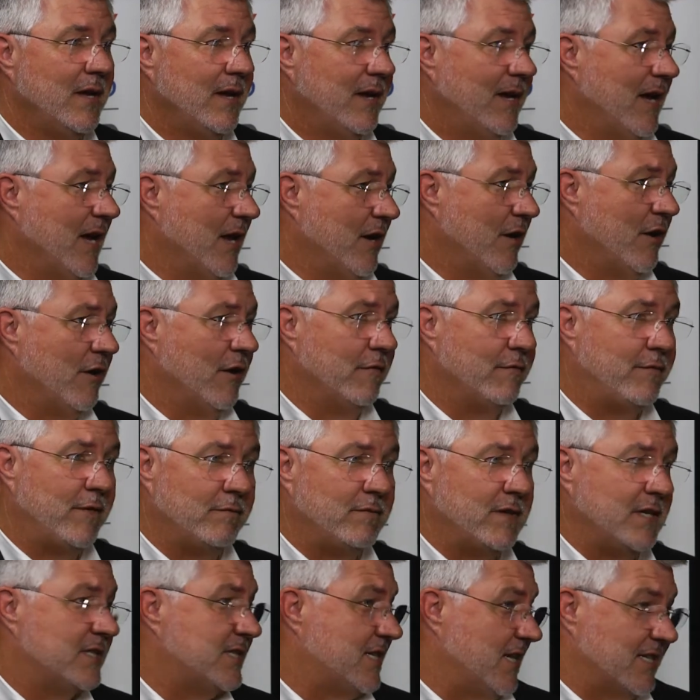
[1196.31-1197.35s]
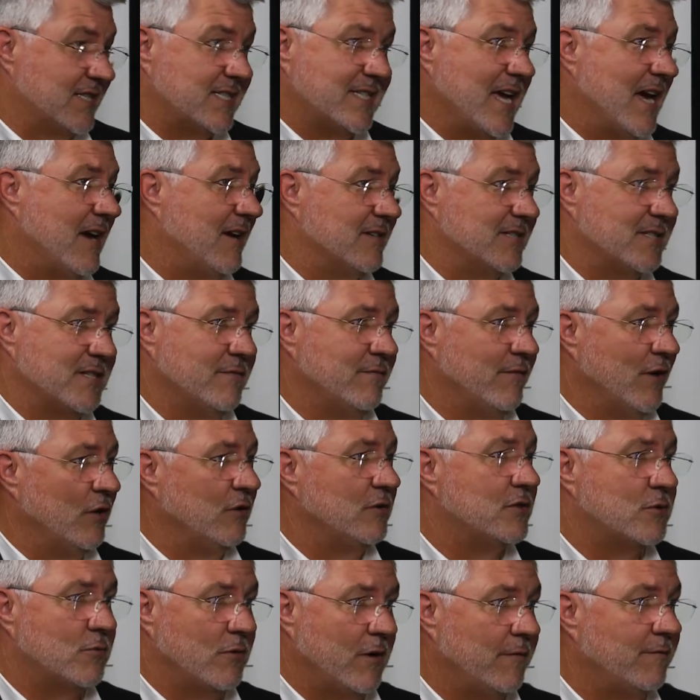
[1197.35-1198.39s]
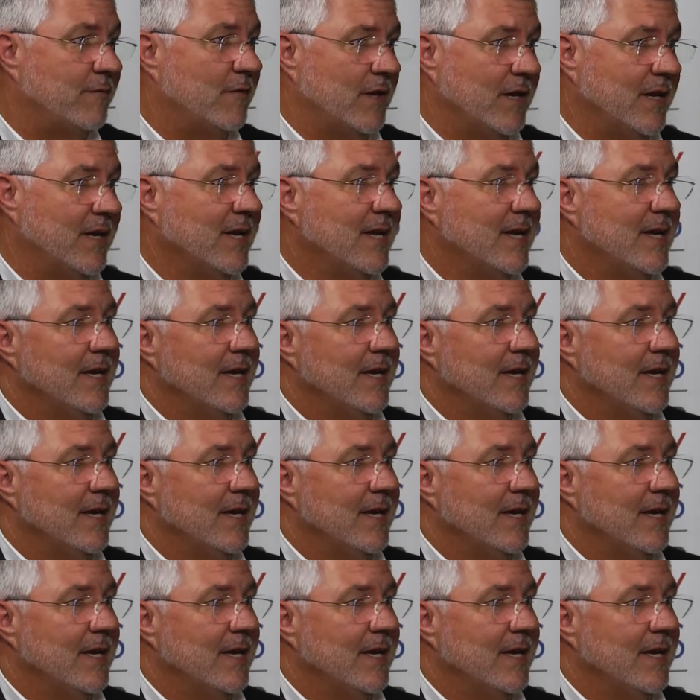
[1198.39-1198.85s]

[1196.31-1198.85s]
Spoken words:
He had 156,000 votes roughly.